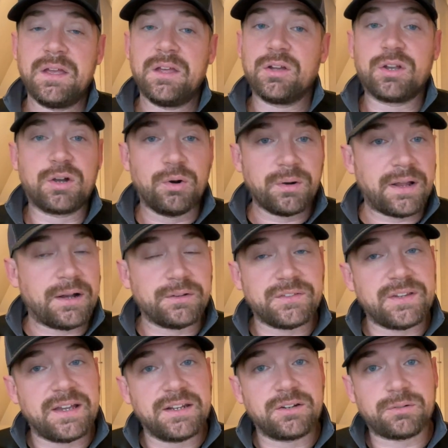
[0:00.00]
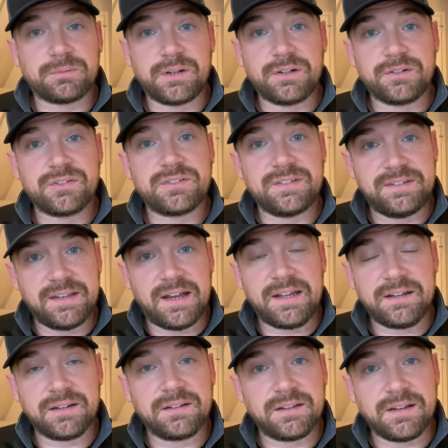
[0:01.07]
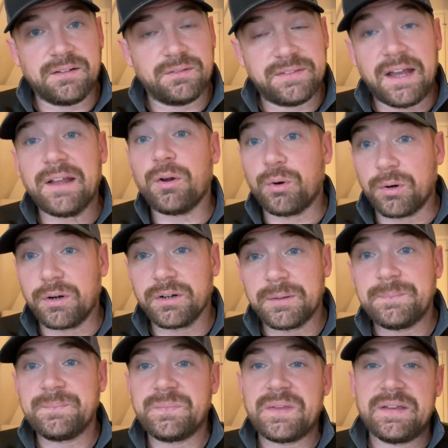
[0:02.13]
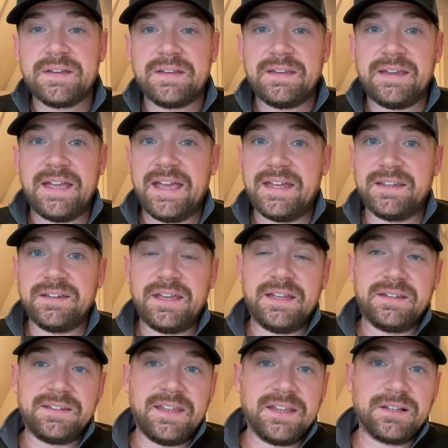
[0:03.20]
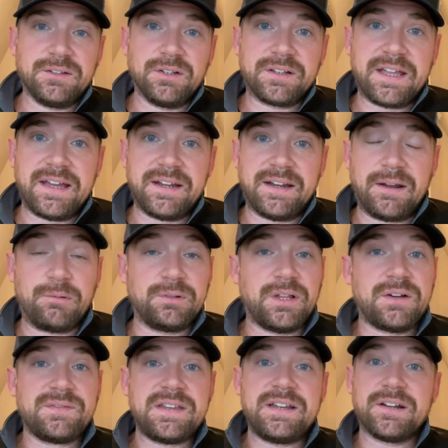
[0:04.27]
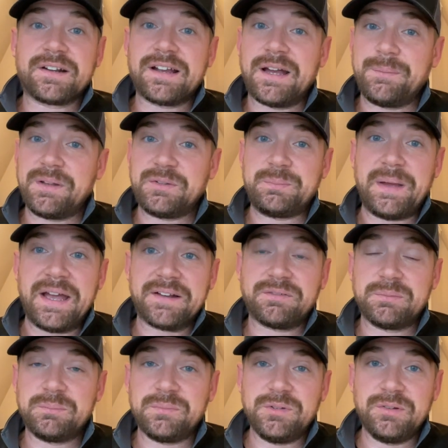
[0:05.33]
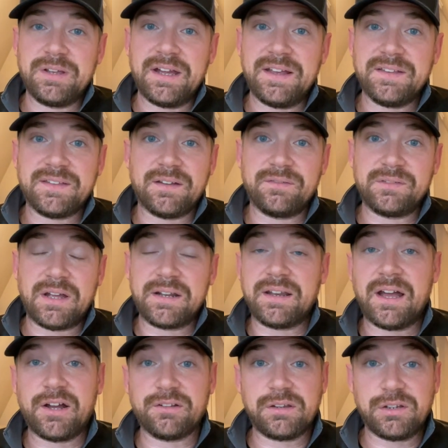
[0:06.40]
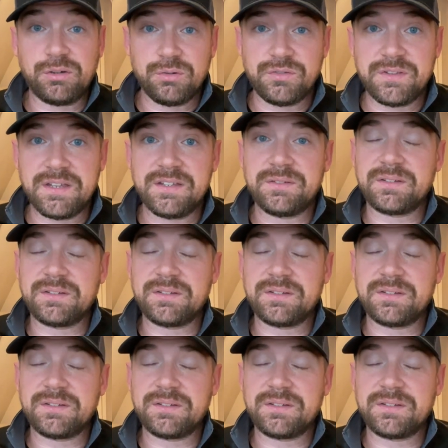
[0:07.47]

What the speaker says: go to outsidecareers.org and take a look at it. I would love to hear comments back from you guys on how you use this,